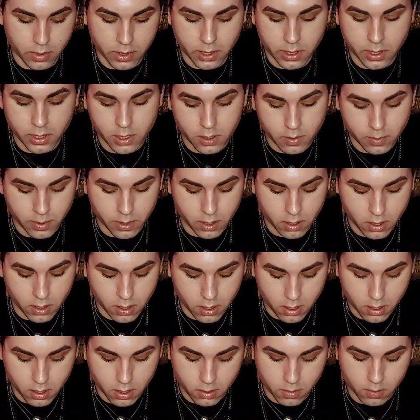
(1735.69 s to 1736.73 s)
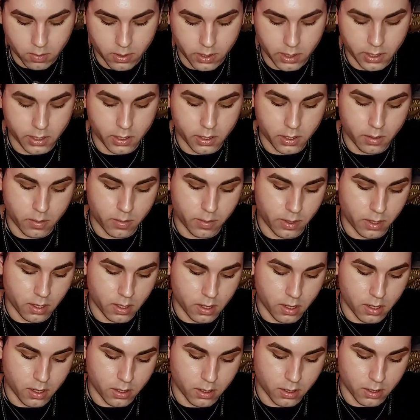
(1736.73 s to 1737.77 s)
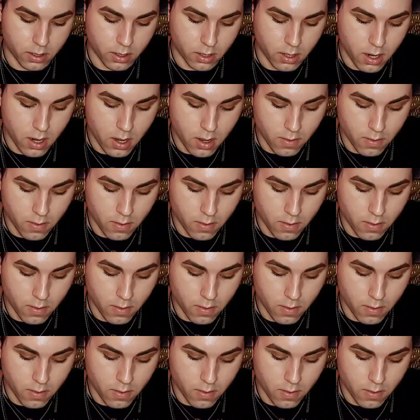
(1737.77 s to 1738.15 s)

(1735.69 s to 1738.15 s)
it needs to be heard, it needs to be honored.